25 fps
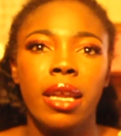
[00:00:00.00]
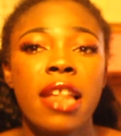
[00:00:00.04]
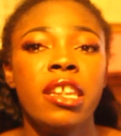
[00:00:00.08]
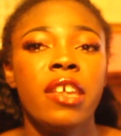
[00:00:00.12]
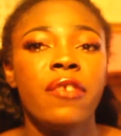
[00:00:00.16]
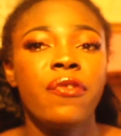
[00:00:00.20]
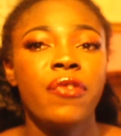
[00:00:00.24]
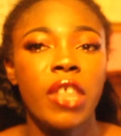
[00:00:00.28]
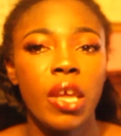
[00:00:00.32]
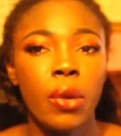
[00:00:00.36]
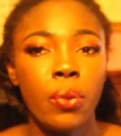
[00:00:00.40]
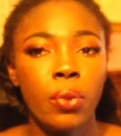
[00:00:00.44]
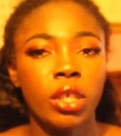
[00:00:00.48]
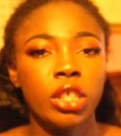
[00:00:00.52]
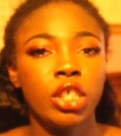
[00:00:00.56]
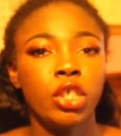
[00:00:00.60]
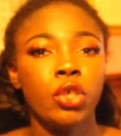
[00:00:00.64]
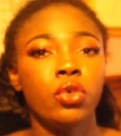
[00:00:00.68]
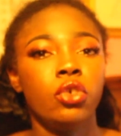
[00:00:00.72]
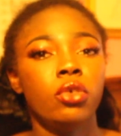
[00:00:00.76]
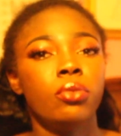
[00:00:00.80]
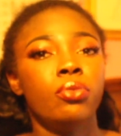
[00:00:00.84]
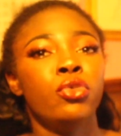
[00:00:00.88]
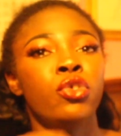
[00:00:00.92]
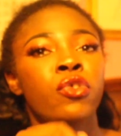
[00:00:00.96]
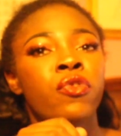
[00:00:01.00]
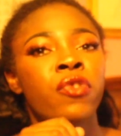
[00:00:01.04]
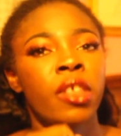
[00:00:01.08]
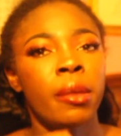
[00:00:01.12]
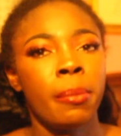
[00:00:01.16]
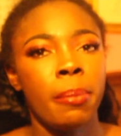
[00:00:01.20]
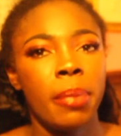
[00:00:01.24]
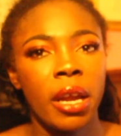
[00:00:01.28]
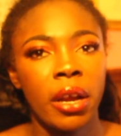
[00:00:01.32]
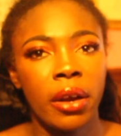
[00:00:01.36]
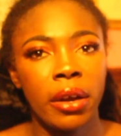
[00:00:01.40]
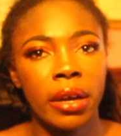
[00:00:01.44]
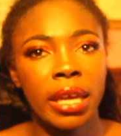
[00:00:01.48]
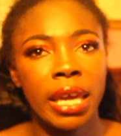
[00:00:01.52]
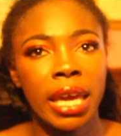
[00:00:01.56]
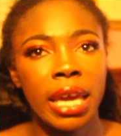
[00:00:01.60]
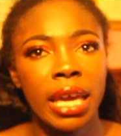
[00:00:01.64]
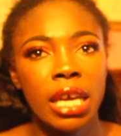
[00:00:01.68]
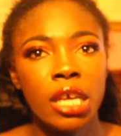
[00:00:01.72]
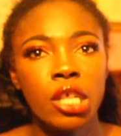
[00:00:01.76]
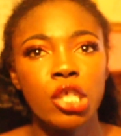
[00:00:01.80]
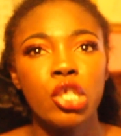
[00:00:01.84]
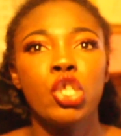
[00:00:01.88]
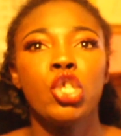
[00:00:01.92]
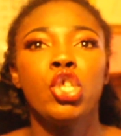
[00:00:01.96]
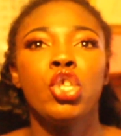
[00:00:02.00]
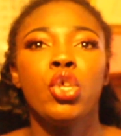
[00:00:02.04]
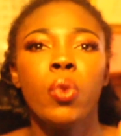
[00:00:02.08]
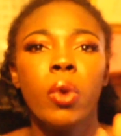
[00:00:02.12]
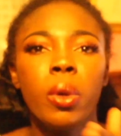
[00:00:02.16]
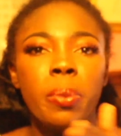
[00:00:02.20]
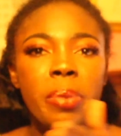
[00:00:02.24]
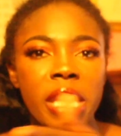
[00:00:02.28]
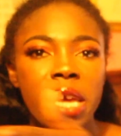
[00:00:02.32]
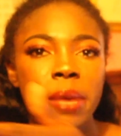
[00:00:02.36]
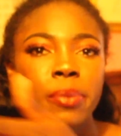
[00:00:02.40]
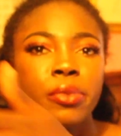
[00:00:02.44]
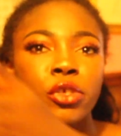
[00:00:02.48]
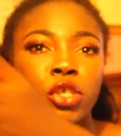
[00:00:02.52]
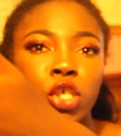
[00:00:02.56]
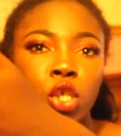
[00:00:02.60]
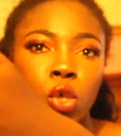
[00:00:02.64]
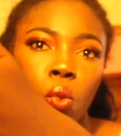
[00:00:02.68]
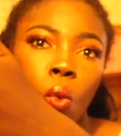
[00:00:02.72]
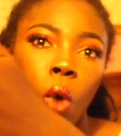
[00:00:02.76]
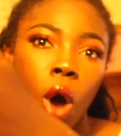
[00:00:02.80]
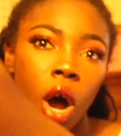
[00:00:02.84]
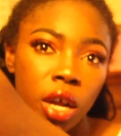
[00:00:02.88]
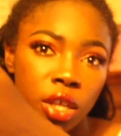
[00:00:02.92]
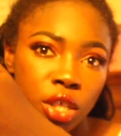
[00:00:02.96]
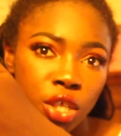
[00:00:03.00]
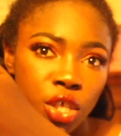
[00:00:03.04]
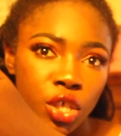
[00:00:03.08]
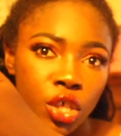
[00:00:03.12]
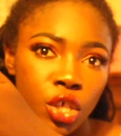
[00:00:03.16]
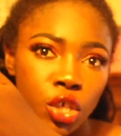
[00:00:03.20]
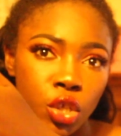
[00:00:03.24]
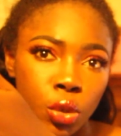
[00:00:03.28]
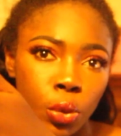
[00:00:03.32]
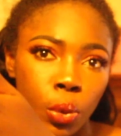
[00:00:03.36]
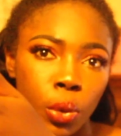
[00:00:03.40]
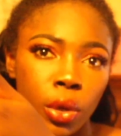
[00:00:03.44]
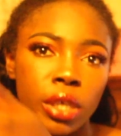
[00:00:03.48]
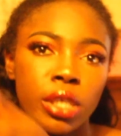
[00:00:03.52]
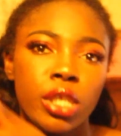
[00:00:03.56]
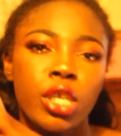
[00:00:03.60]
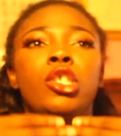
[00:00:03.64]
And if they were to remove the barricade, you would be able to walk to the doors.